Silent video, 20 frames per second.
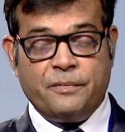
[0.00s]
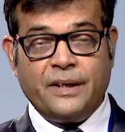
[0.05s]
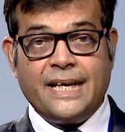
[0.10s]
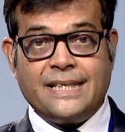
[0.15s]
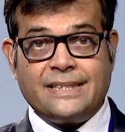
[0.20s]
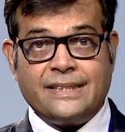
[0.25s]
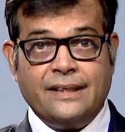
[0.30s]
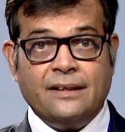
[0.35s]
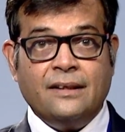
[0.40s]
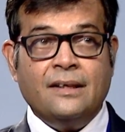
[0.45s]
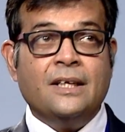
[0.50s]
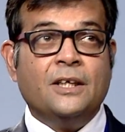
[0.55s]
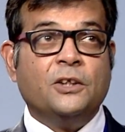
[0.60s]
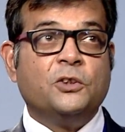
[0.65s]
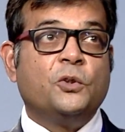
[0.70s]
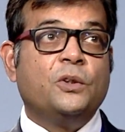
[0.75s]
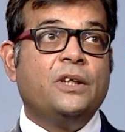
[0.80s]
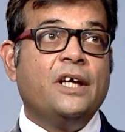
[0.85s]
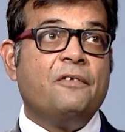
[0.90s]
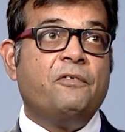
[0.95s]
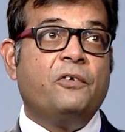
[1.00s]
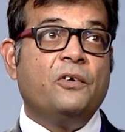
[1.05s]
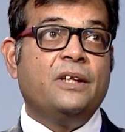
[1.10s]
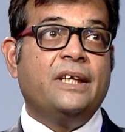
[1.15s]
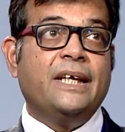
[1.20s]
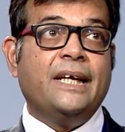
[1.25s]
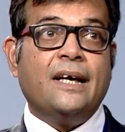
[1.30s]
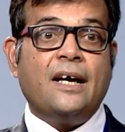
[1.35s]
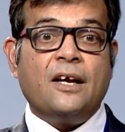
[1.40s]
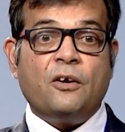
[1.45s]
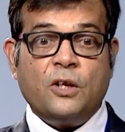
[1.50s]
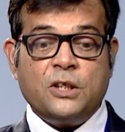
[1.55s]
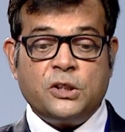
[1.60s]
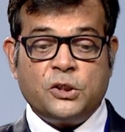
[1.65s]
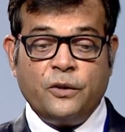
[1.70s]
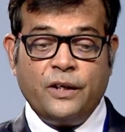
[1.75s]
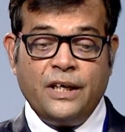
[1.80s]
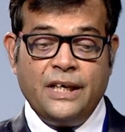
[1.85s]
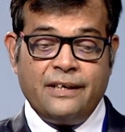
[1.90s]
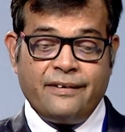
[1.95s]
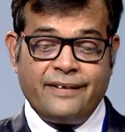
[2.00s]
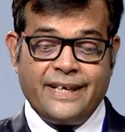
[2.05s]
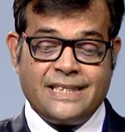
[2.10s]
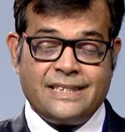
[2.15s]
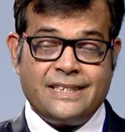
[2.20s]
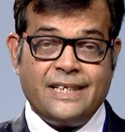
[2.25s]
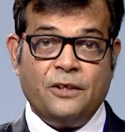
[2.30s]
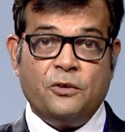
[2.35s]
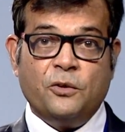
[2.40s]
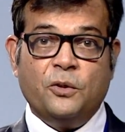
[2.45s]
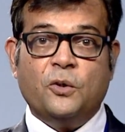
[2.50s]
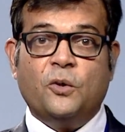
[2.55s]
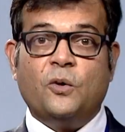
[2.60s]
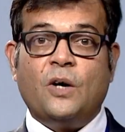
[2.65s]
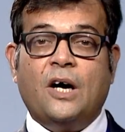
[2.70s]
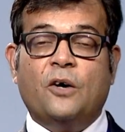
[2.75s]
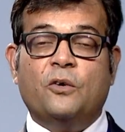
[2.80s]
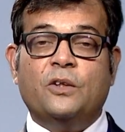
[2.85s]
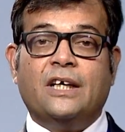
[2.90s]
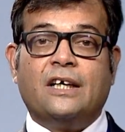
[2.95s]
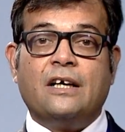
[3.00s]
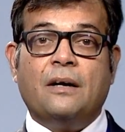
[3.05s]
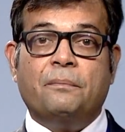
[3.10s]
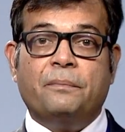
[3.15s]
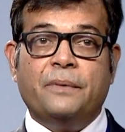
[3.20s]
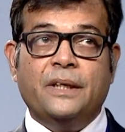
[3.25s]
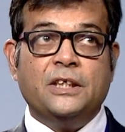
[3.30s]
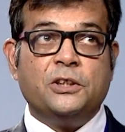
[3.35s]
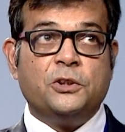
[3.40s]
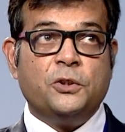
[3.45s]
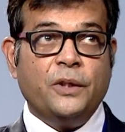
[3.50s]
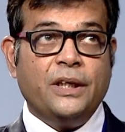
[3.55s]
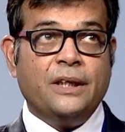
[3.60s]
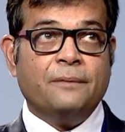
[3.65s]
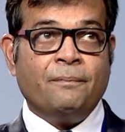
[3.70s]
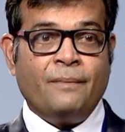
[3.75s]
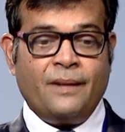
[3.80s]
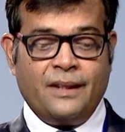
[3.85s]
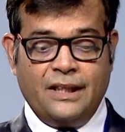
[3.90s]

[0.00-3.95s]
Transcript: asset. So therefore, they are also interested to know how the company is doing.